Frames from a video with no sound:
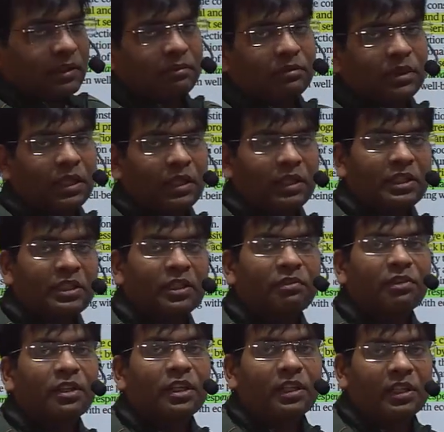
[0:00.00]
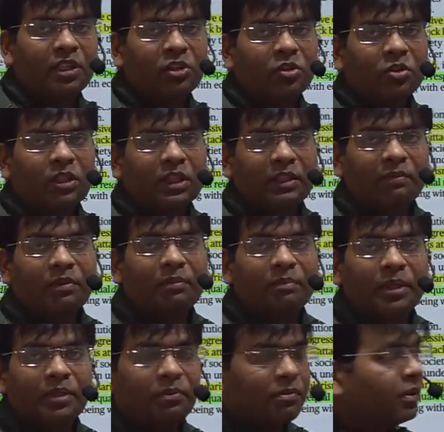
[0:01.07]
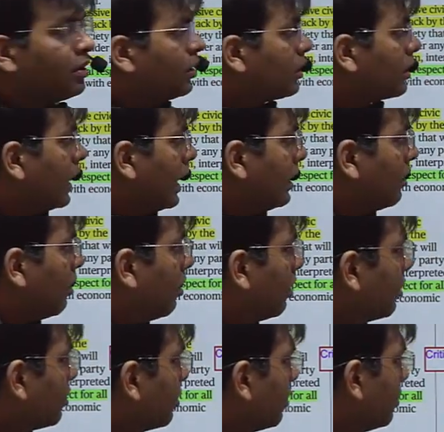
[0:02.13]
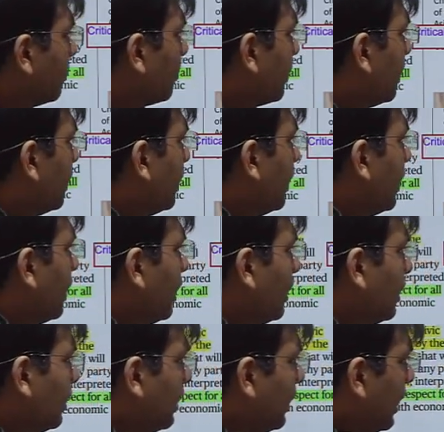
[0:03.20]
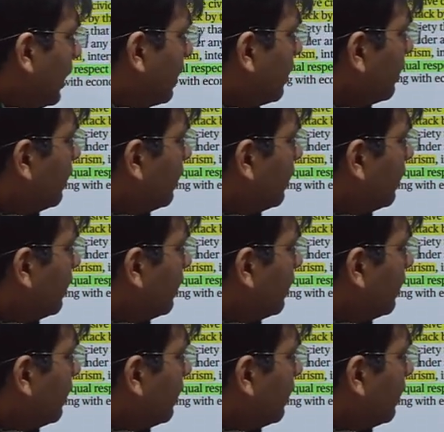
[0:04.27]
they interfered into the development work, and also like